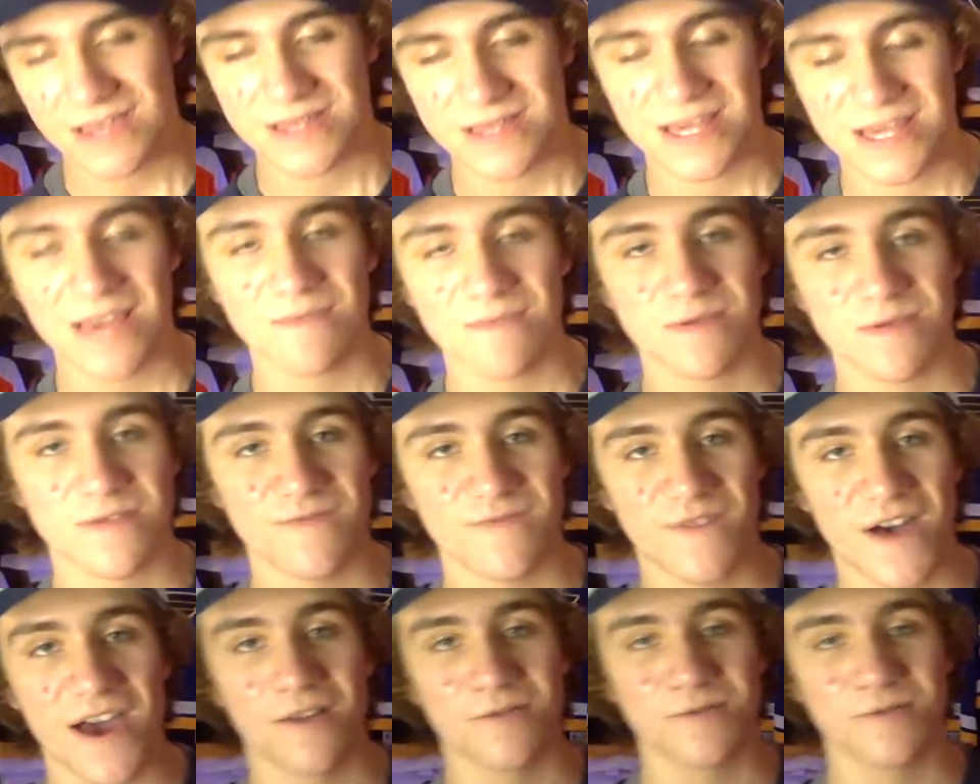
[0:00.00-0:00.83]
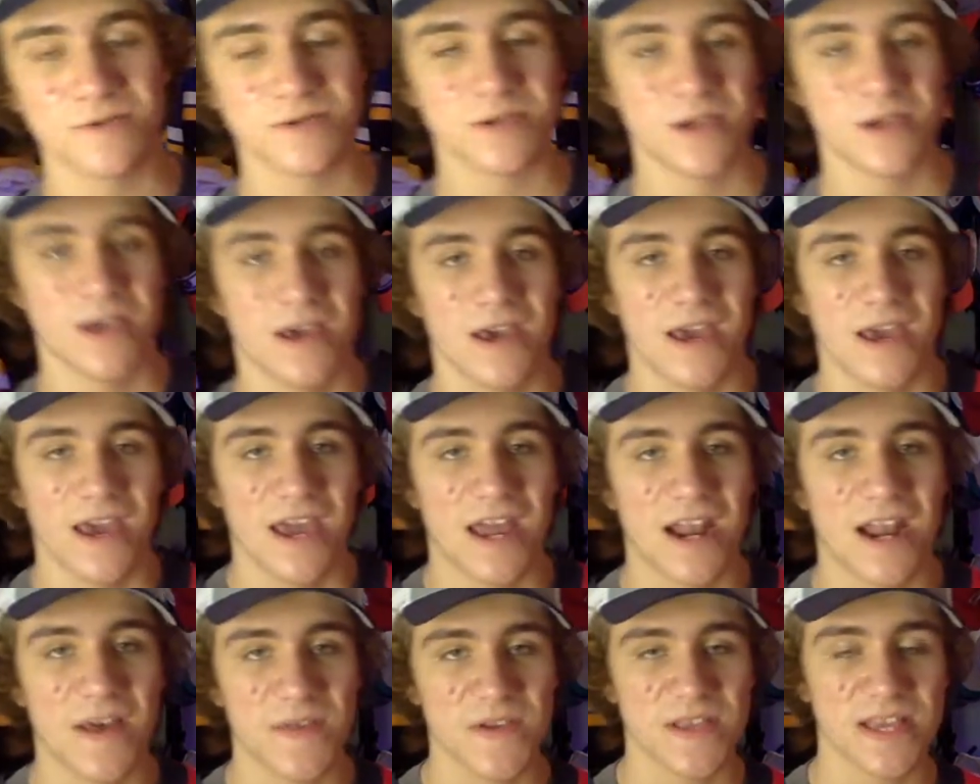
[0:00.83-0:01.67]
teams to finals,
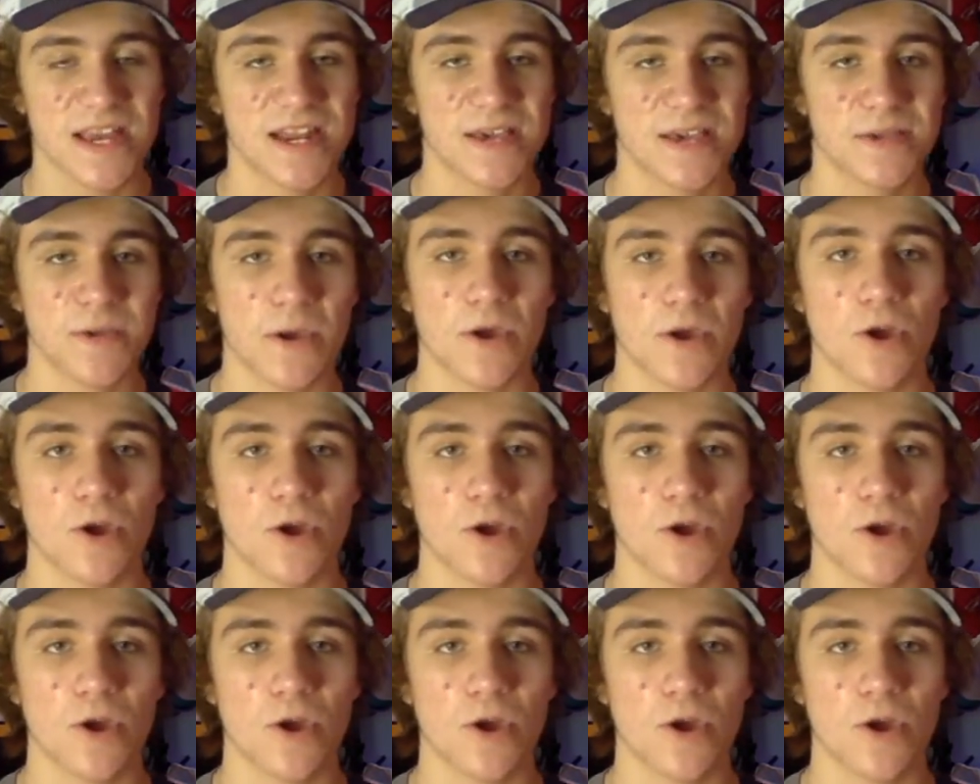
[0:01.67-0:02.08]
and I think that is a